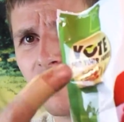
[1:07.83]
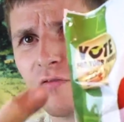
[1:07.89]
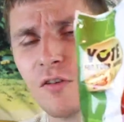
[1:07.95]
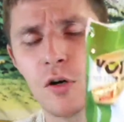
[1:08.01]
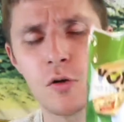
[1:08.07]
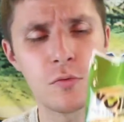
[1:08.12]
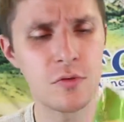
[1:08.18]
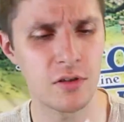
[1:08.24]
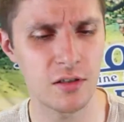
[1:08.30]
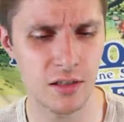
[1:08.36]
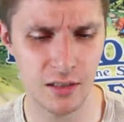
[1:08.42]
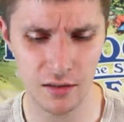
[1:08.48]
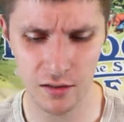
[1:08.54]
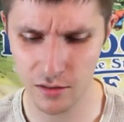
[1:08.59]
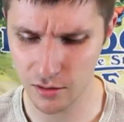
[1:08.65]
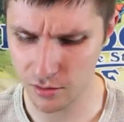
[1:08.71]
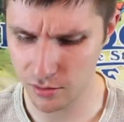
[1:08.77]
vote
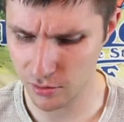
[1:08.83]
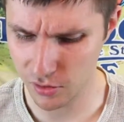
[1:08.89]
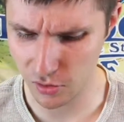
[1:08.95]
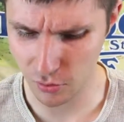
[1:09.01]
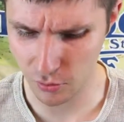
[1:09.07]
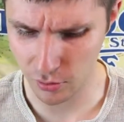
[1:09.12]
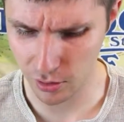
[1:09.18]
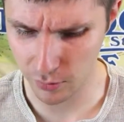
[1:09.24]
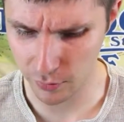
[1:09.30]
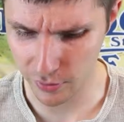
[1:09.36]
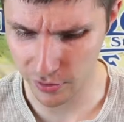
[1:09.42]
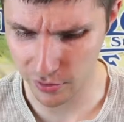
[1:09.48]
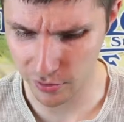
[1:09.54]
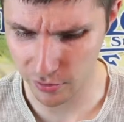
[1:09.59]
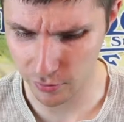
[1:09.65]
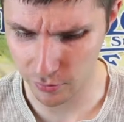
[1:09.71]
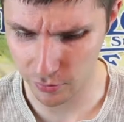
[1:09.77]
at the store I
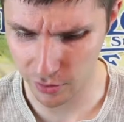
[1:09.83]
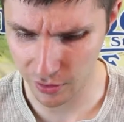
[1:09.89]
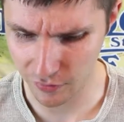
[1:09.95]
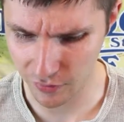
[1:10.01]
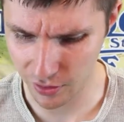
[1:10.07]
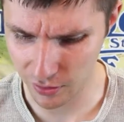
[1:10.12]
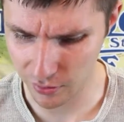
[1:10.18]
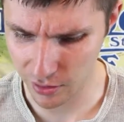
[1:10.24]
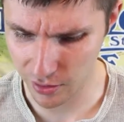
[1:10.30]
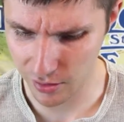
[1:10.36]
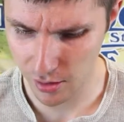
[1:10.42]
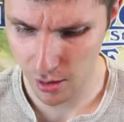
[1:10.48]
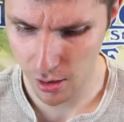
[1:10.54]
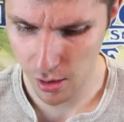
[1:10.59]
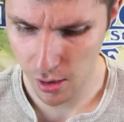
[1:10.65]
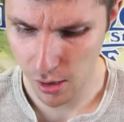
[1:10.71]
went to when I found these.